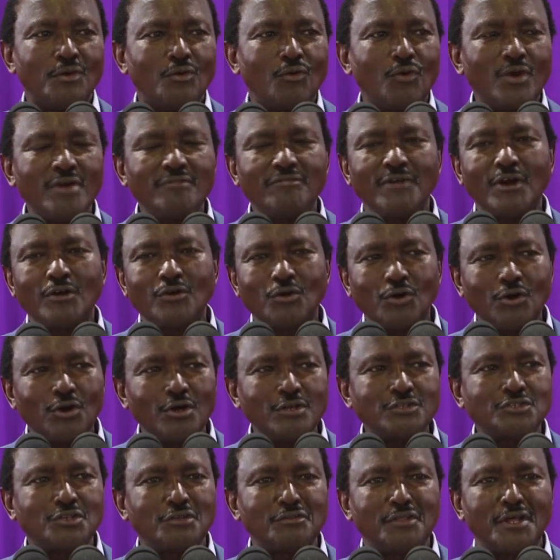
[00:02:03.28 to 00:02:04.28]
whoever
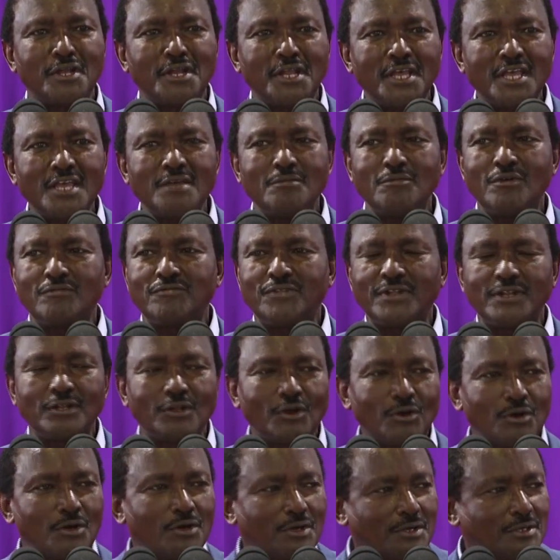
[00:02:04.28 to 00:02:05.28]
calls on the name of the
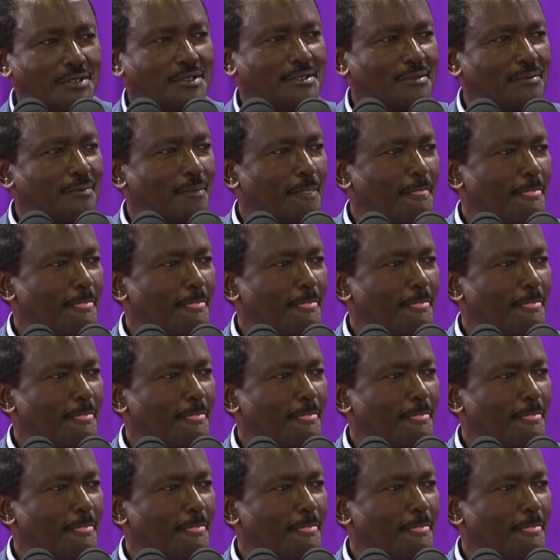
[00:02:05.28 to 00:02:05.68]
Lord.